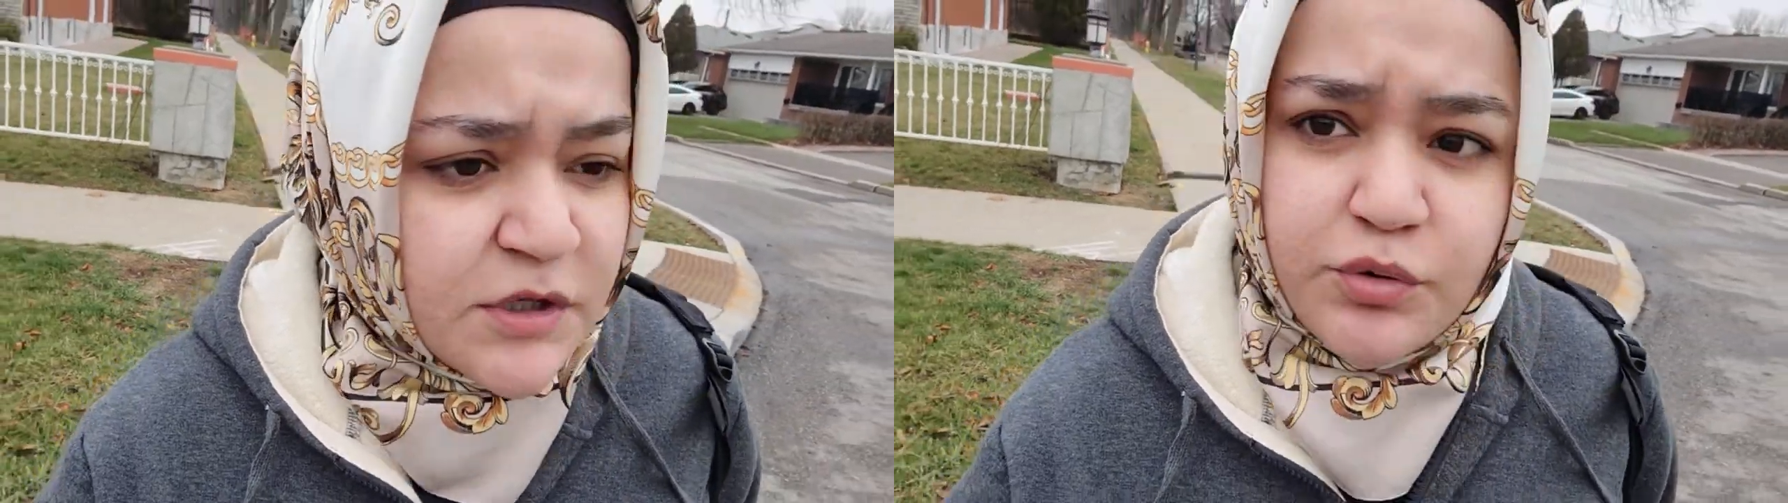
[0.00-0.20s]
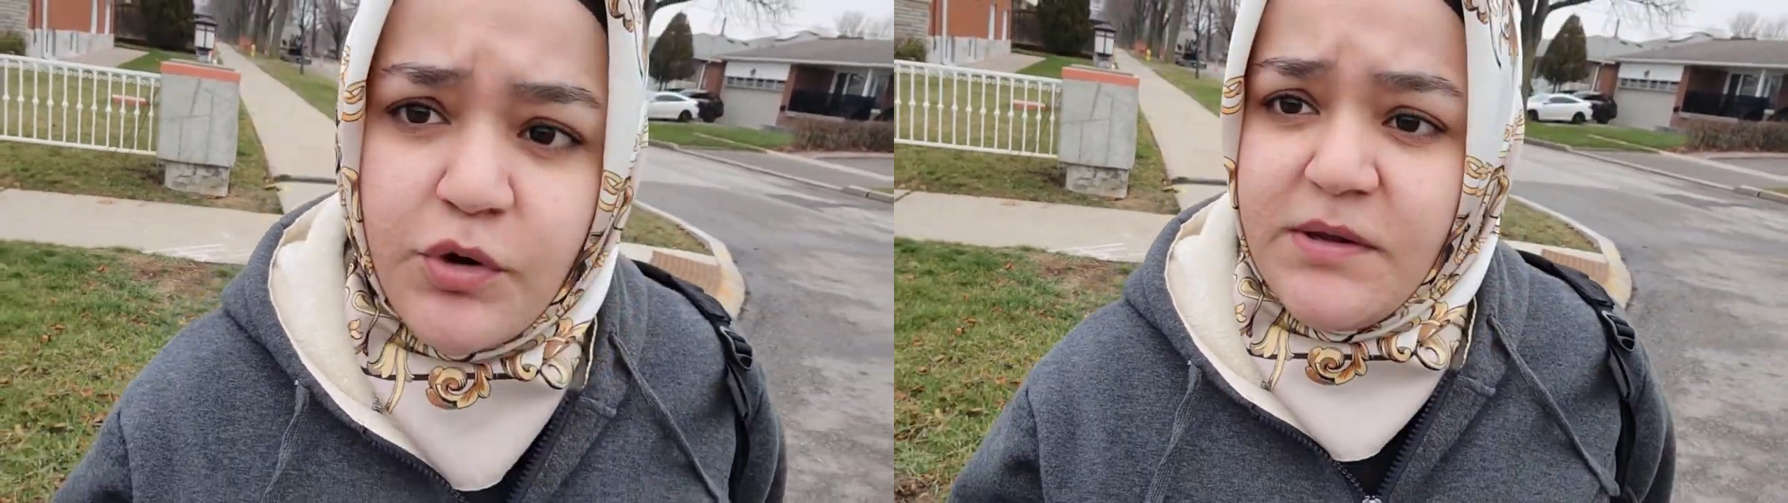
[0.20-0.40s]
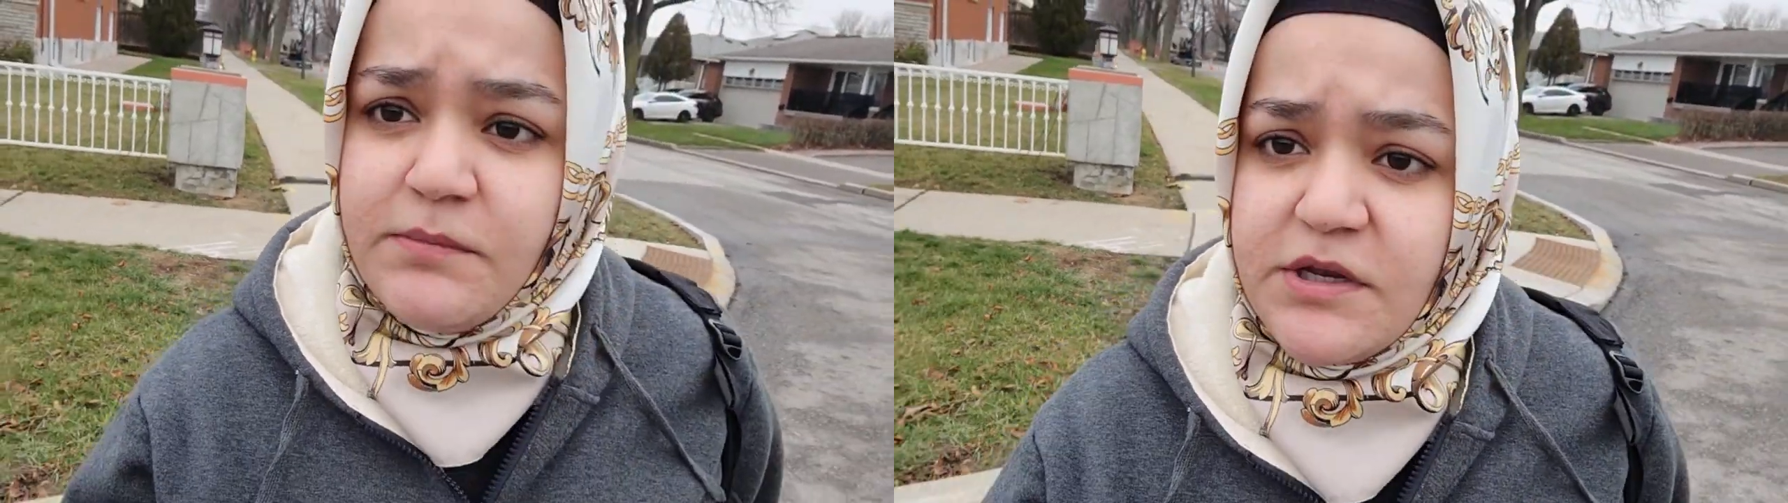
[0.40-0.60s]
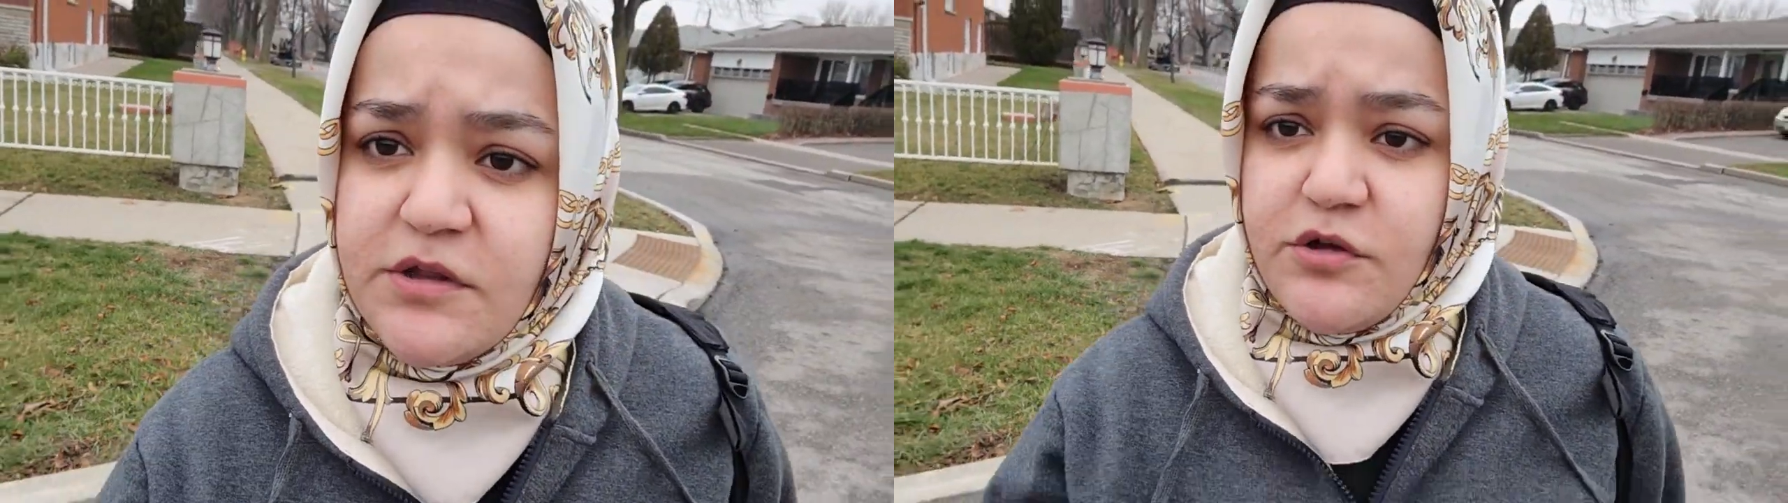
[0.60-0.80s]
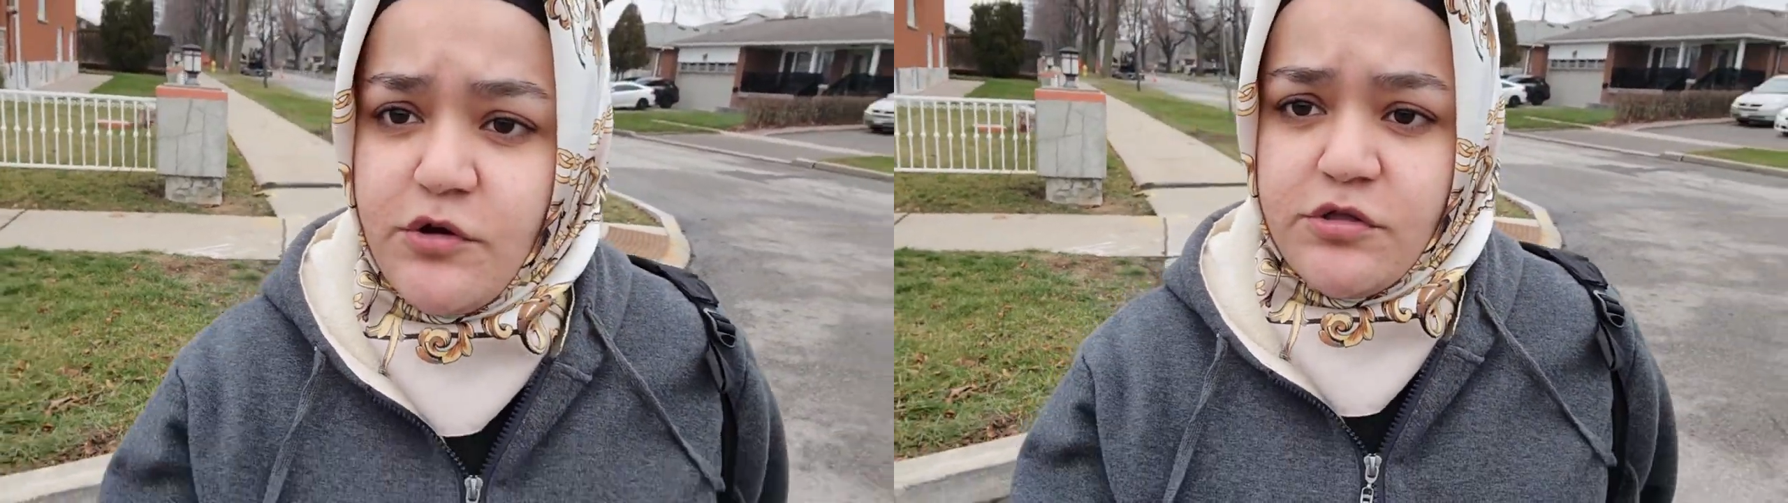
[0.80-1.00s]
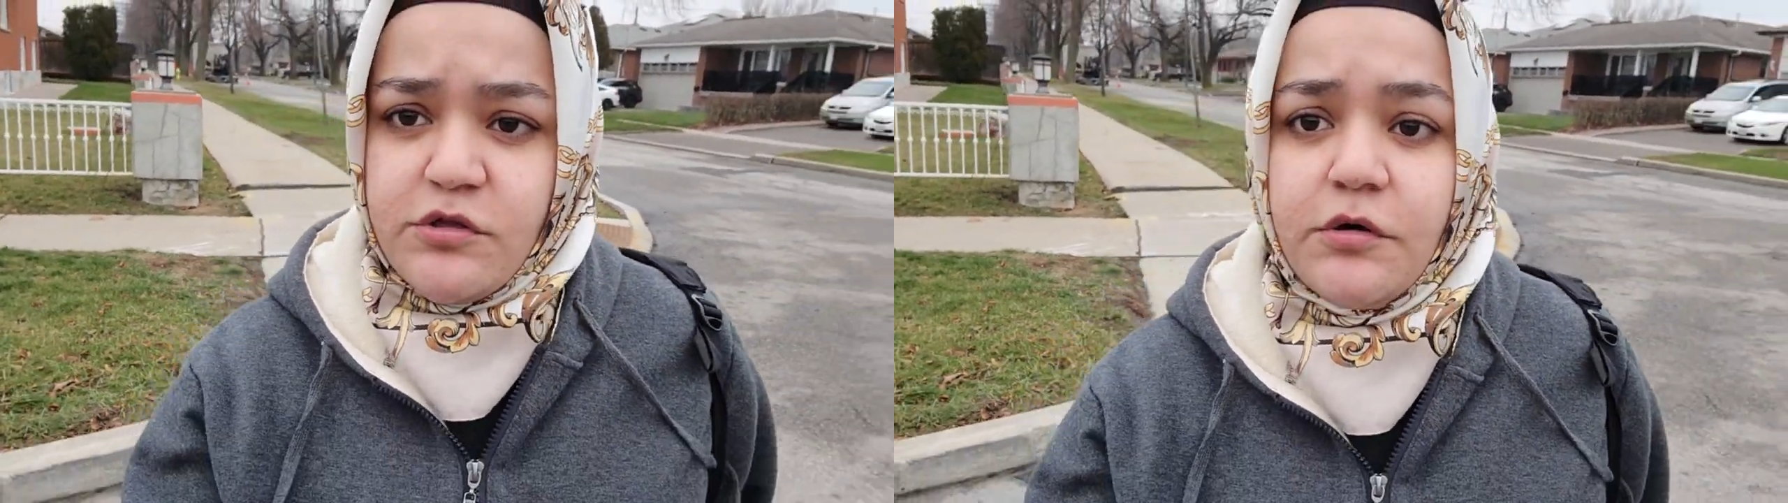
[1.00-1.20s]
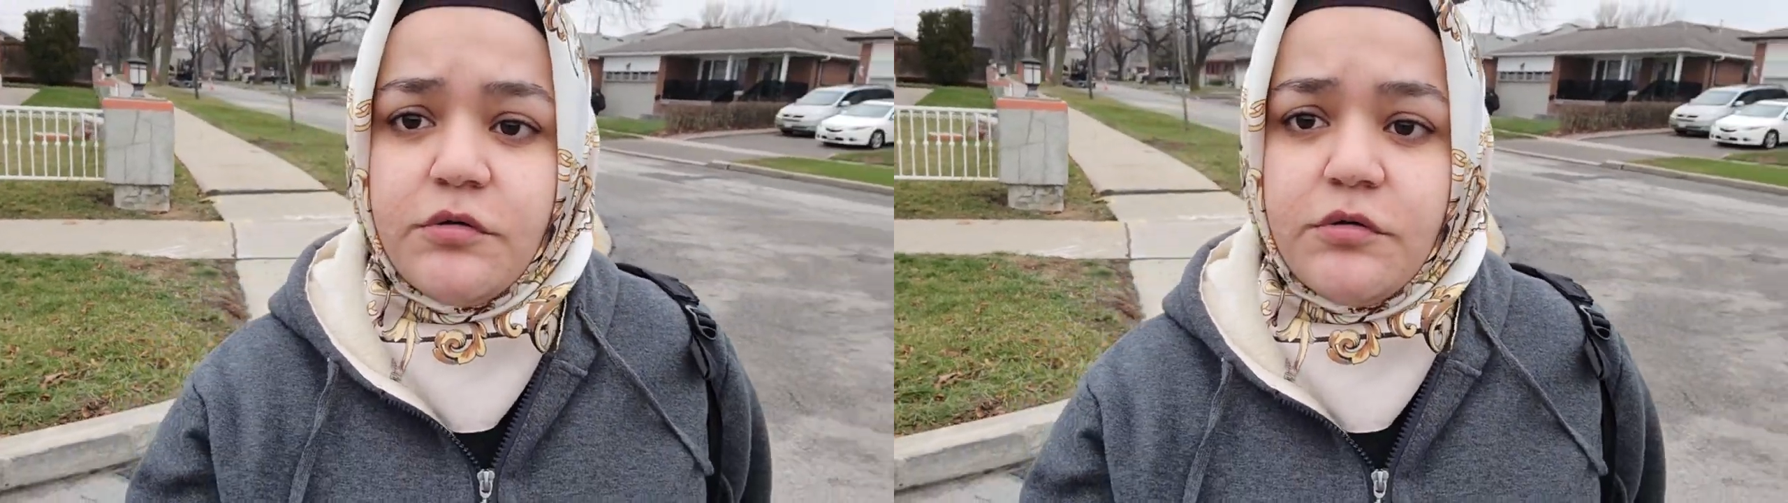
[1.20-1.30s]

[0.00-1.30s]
20 minutes or so.